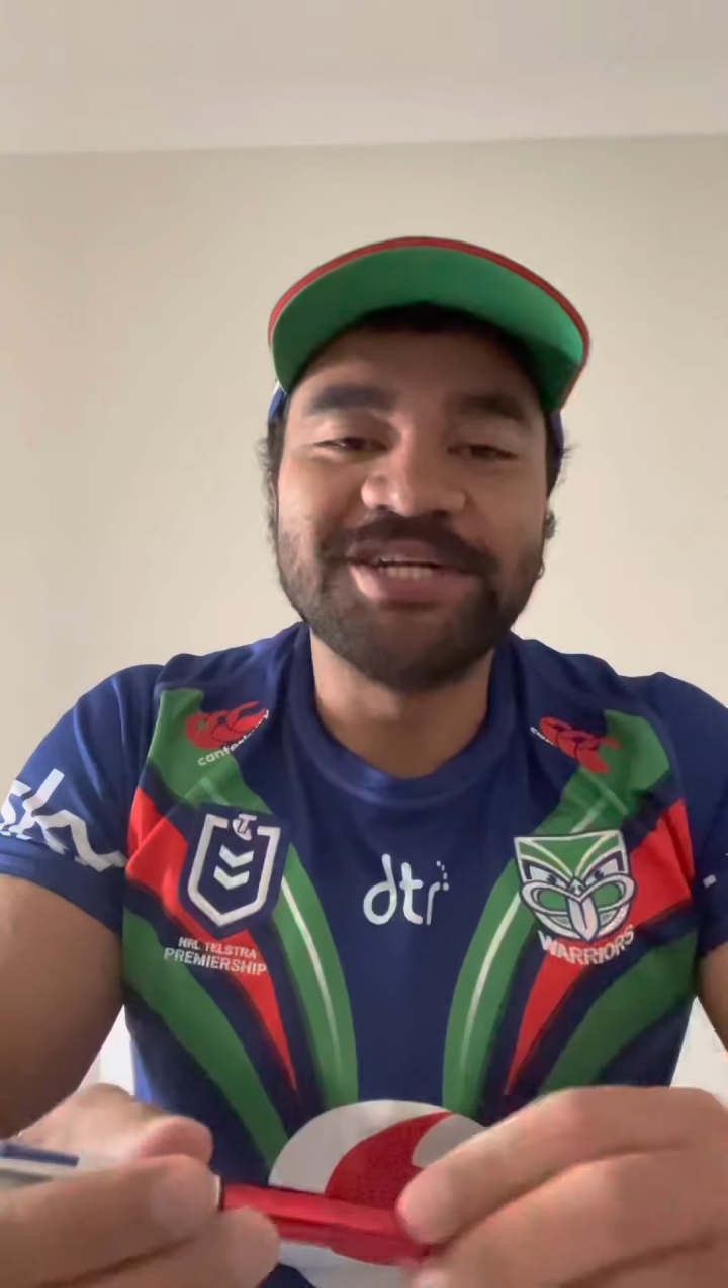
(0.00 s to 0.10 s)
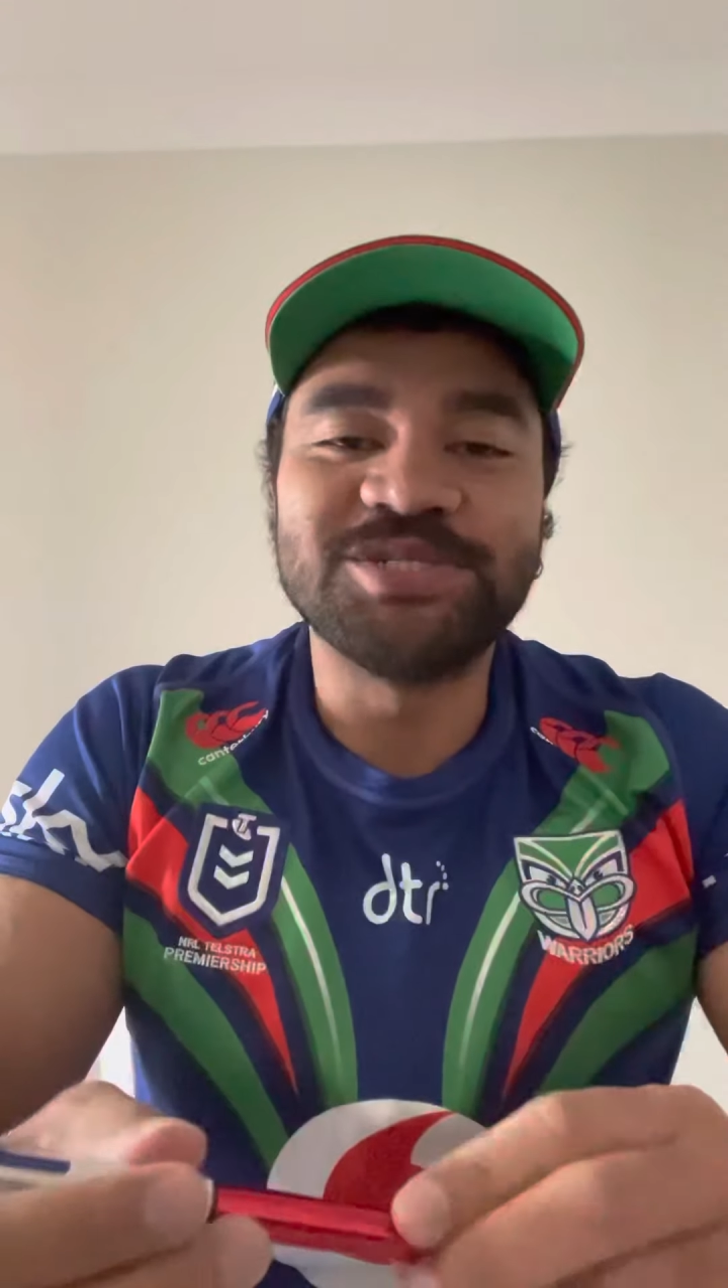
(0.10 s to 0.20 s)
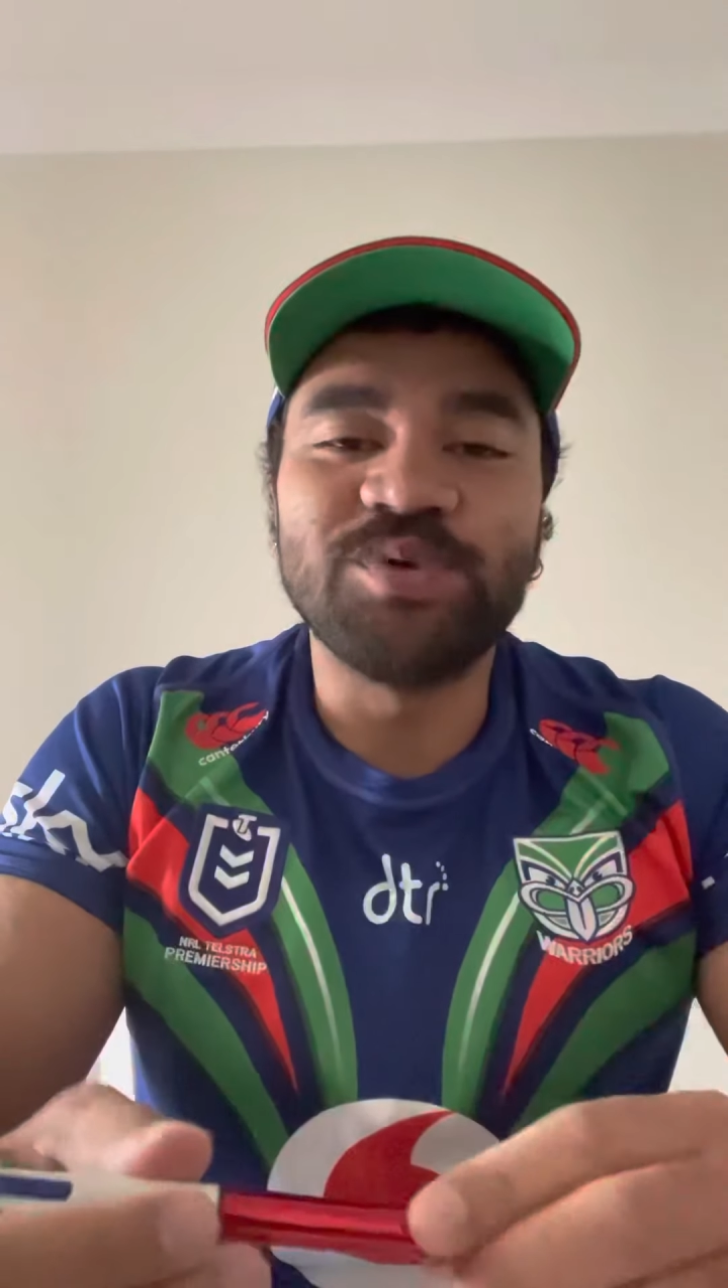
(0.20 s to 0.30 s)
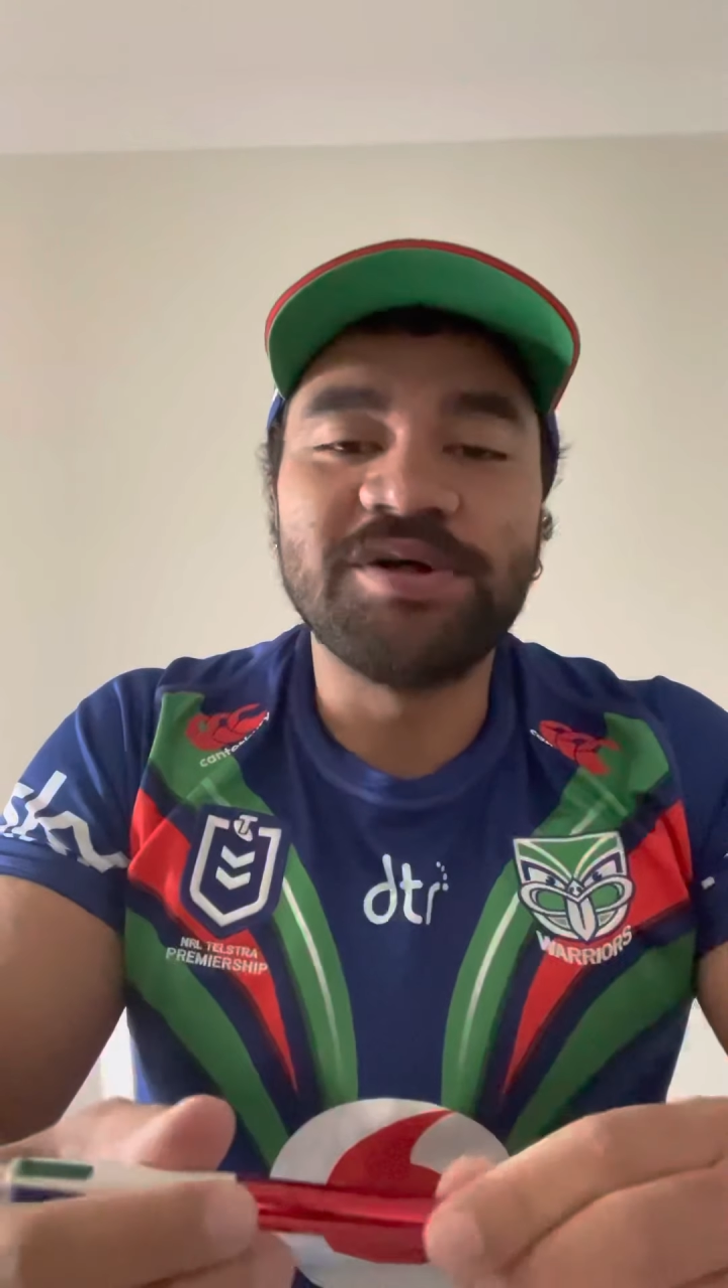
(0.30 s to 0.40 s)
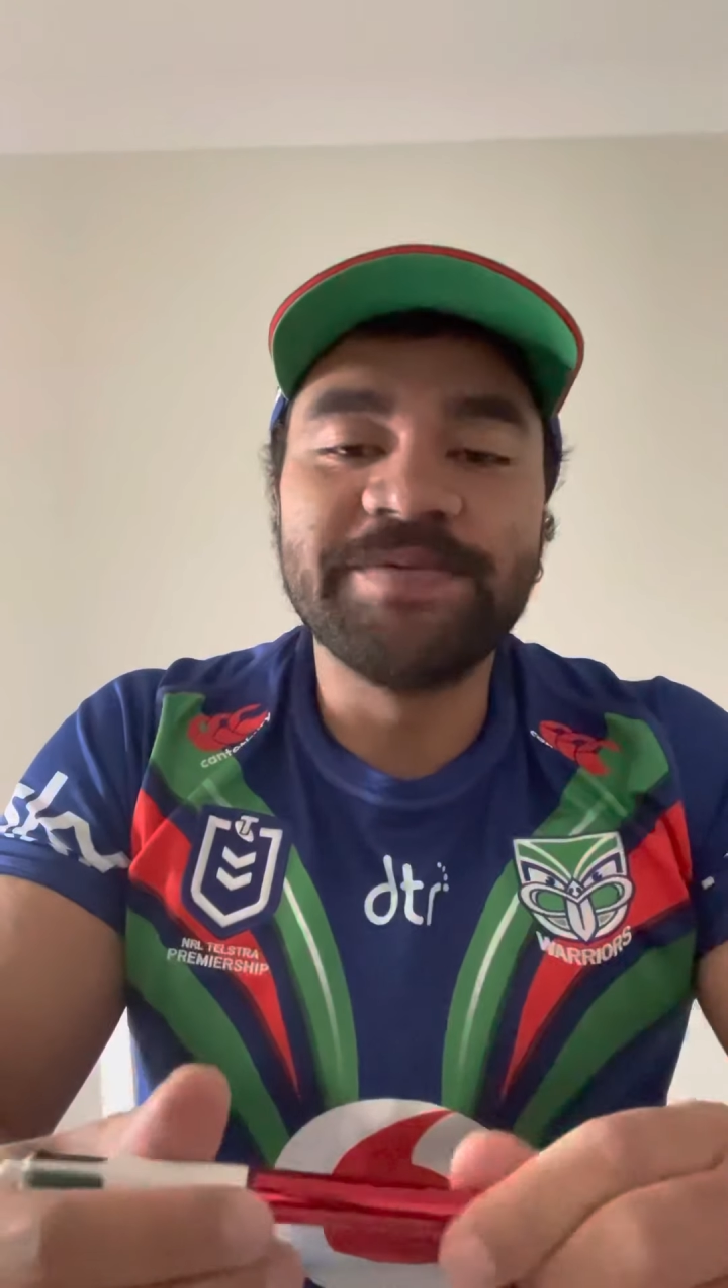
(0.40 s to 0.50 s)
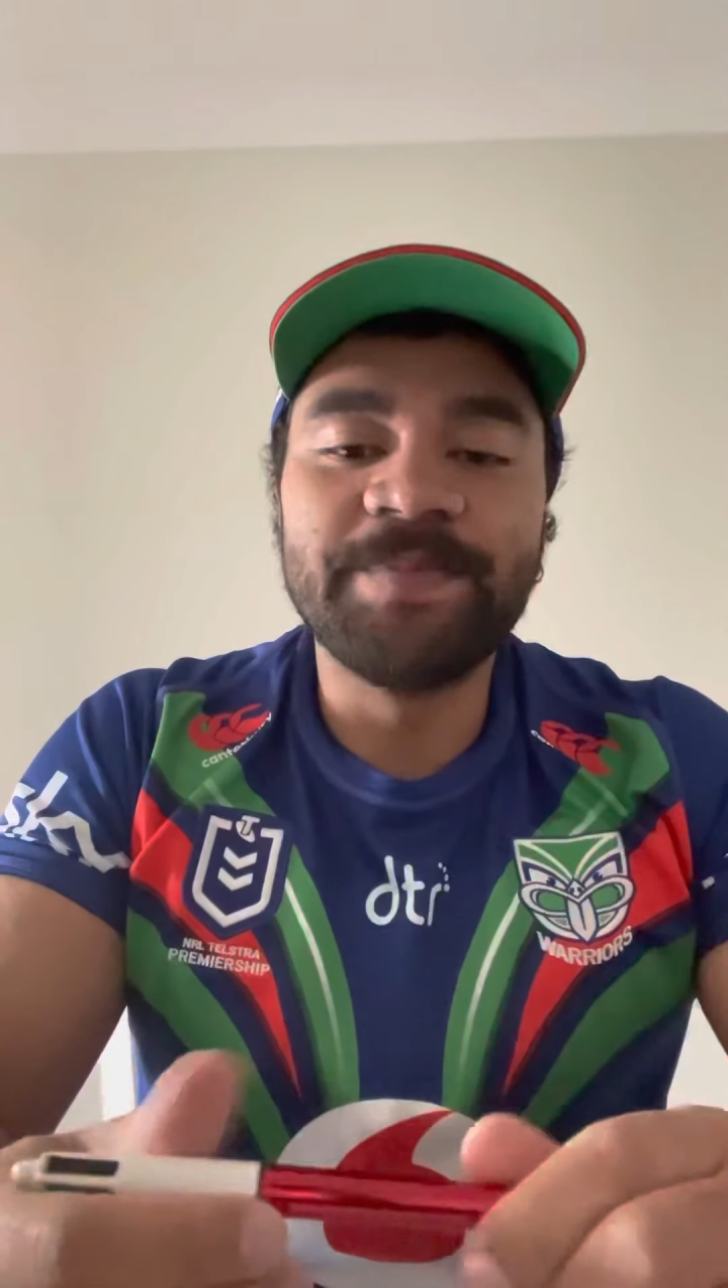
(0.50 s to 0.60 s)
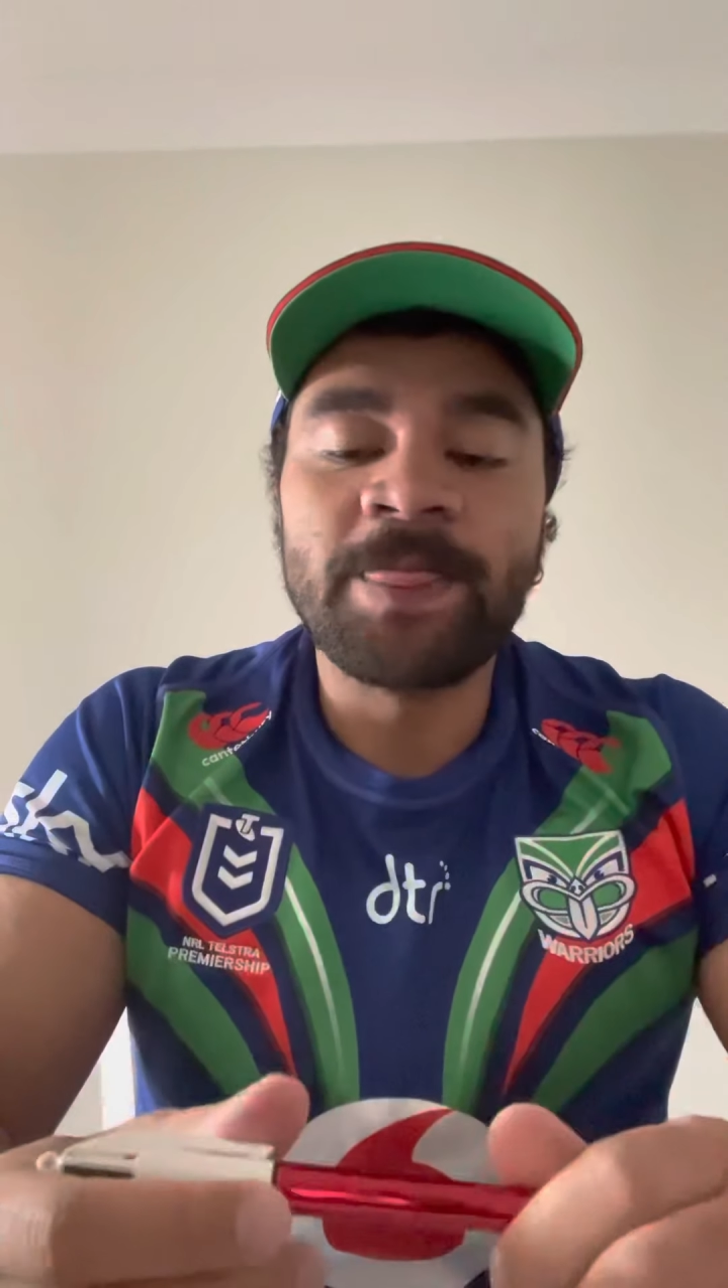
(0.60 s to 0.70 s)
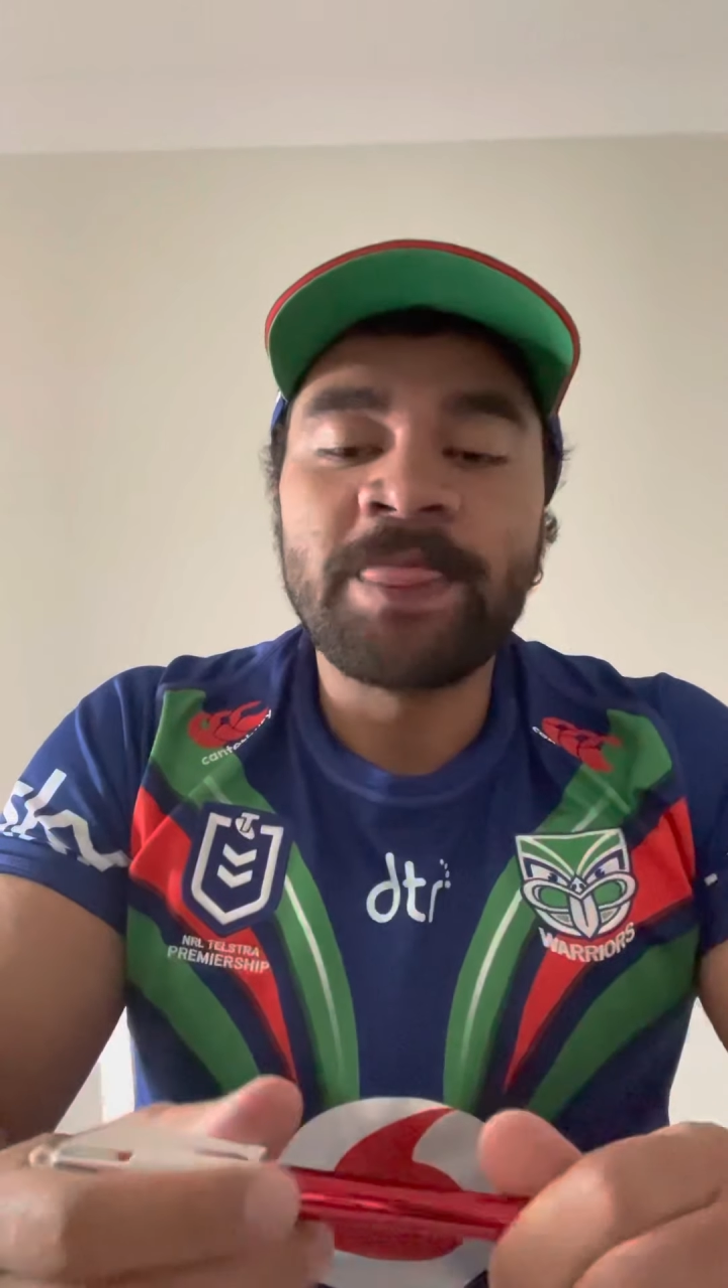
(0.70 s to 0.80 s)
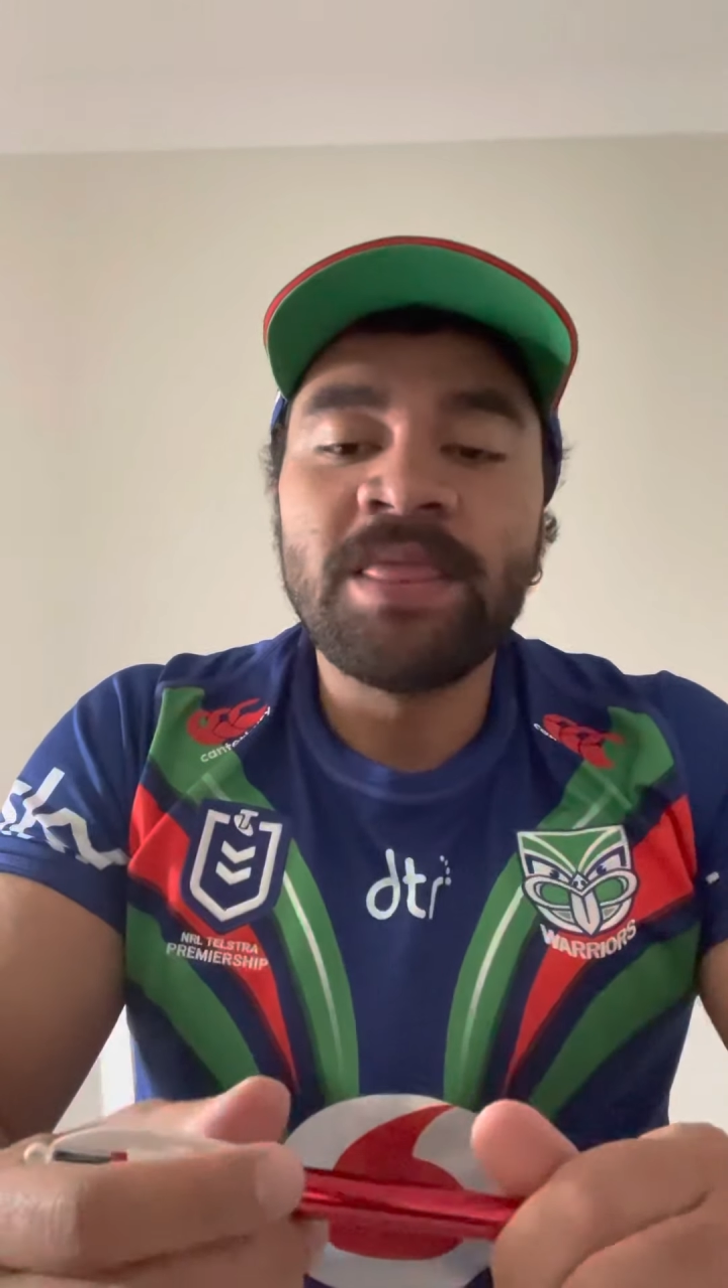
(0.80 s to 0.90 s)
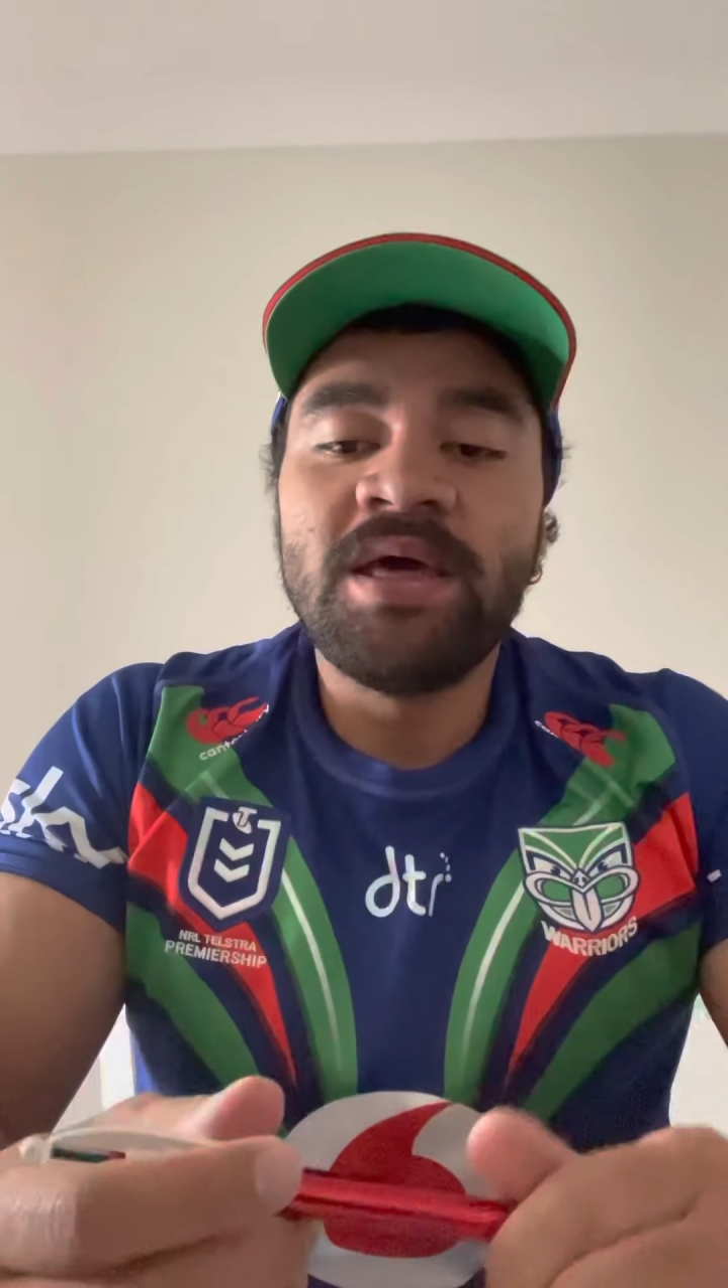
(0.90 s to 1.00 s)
just welcome.